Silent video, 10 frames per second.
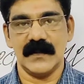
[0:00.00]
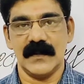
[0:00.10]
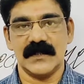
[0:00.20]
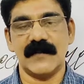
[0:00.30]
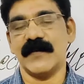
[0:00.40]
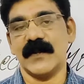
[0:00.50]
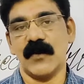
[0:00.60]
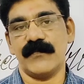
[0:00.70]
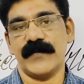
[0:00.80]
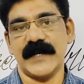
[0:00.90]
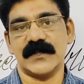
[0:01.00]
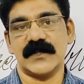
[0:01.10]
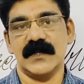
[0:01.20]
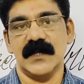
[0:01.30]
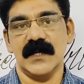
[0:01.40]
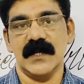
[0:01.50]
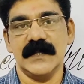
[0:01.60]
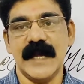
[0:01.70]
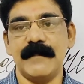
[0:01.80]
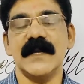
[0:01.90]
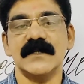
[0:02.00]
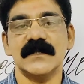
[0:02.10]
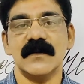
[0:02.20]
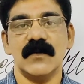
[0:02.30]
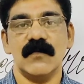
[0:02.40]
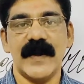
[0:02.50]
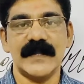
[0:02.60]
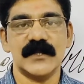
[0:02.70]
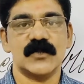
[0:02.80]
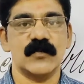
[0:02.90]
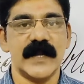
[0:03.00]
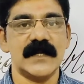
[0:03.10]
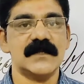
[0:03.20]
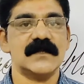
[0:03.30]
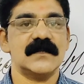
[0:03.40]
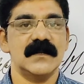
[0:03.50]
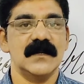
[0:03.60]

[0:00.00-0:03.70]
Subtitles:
Shuffling of feet. That means when the students